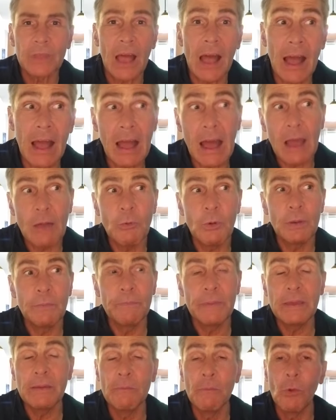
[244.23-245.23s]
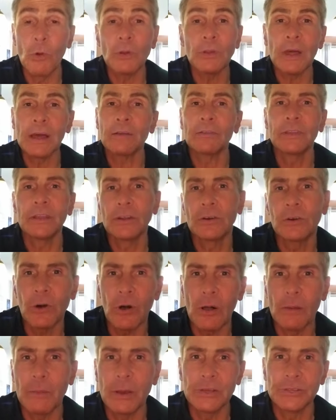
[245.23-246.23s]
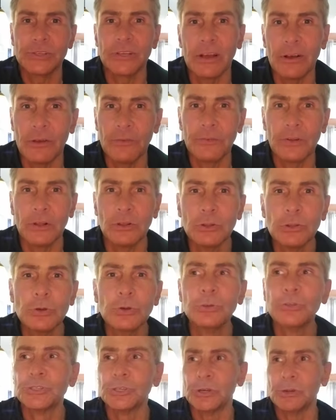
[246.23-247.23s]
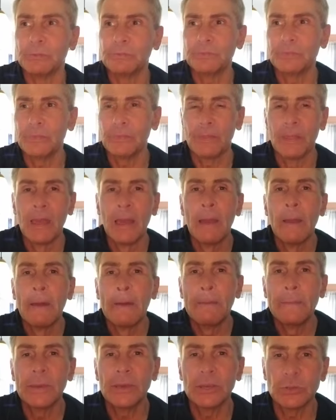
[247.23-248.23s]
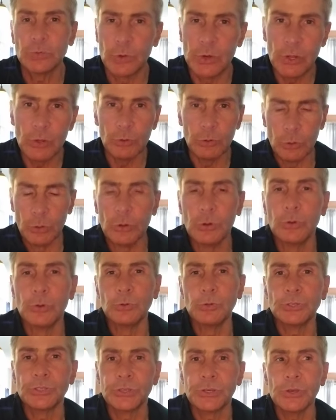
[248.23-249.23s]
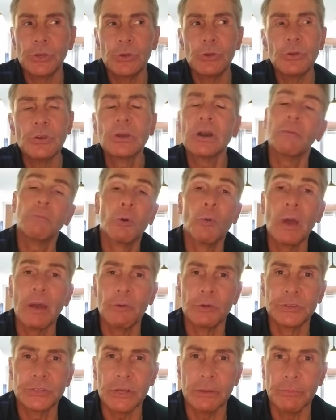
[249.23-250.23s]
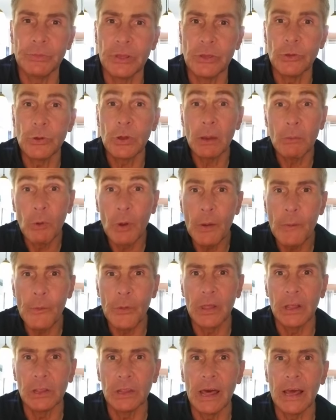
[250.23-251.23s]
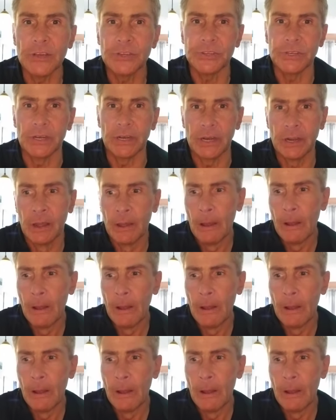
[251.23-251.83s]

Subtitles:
I would be more likely to call myself a loser, because when you lose, you come away with something, you come away with a lesson.